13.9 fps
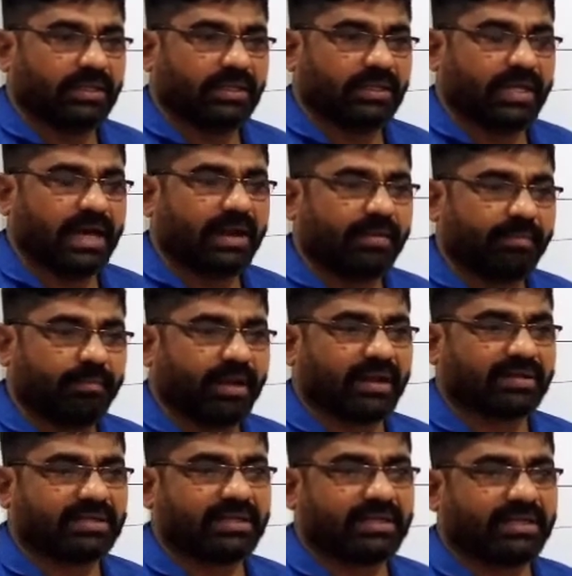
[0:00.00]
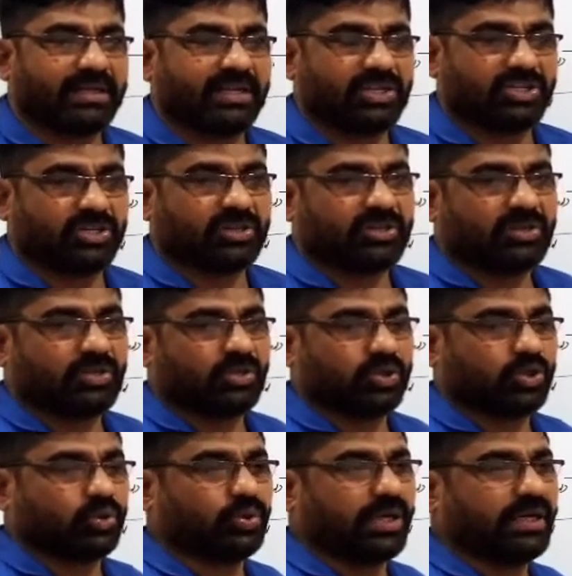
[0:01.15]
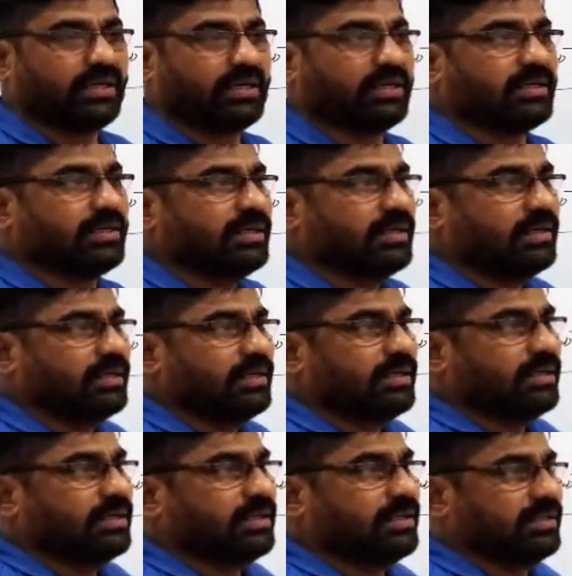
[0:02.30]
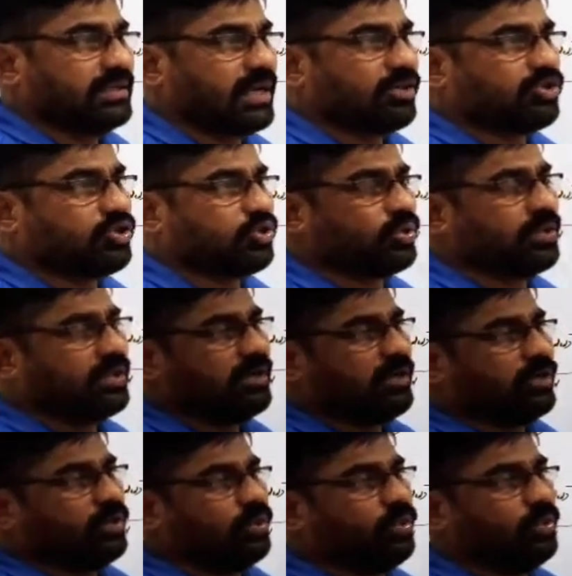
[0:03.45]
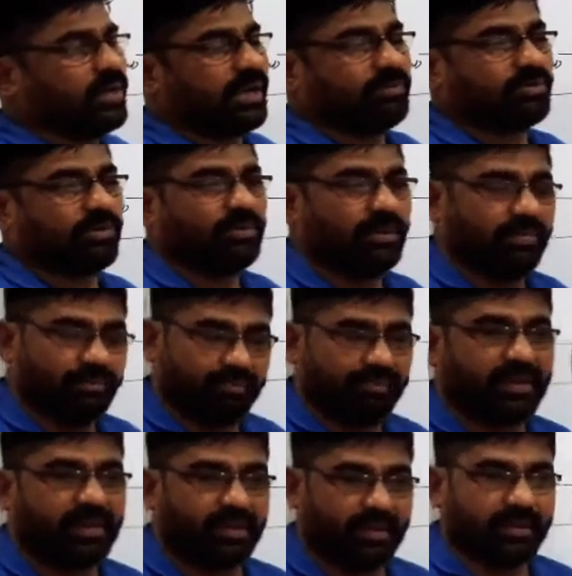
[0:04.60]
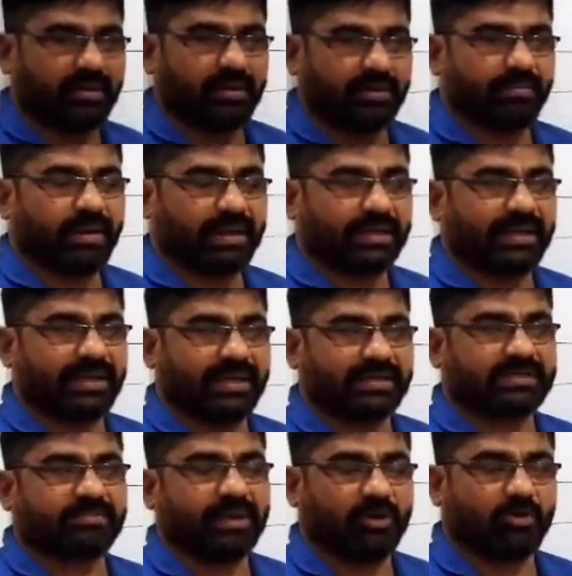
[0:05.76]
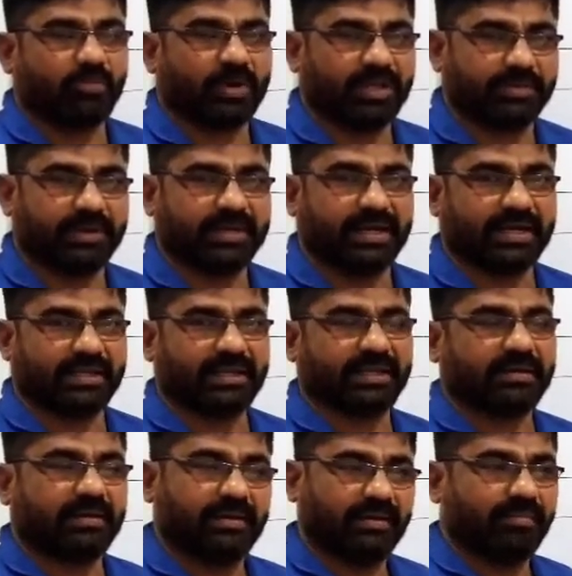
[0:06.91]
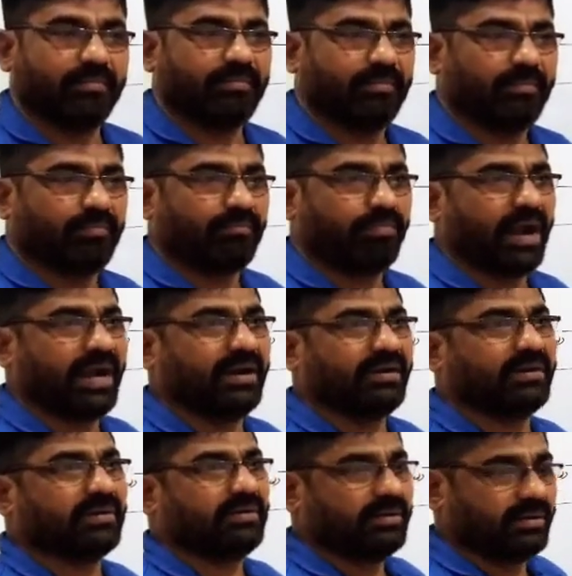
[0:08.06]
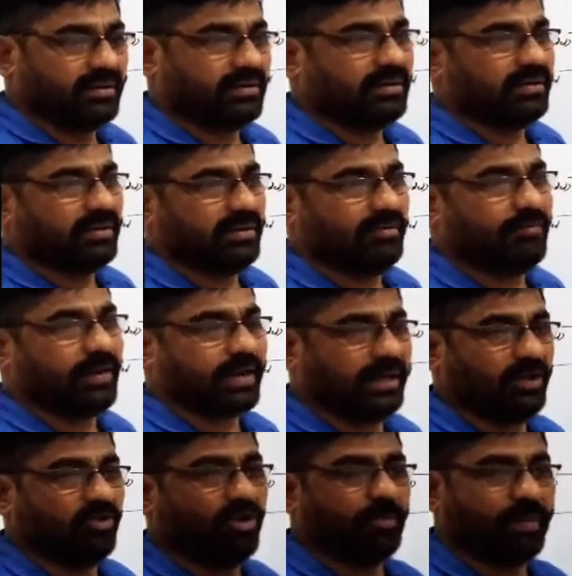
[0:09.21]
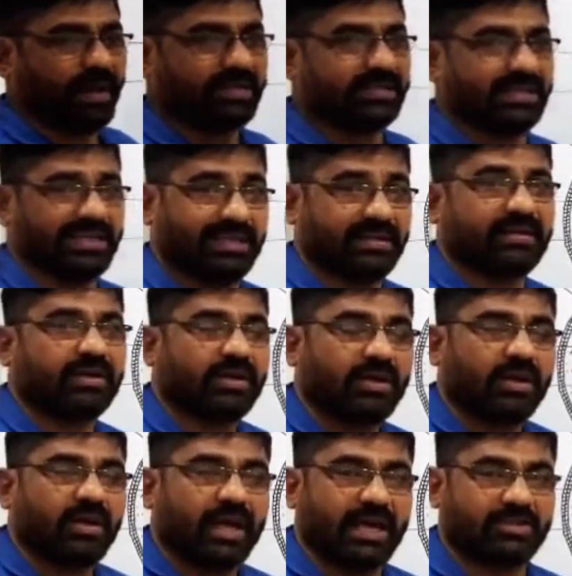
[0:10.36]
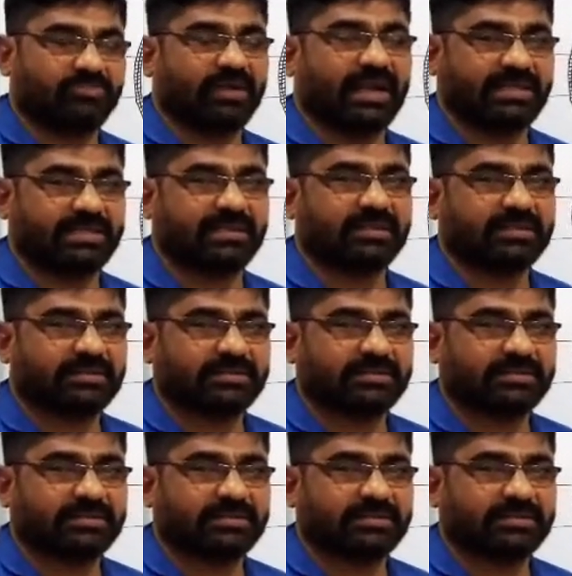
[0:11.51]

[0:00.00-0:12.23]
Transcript: they are parasitic in nature, so that these are also the two types of the bacteria, mycoplasmas are there, plant infecting or parasitic, as well as the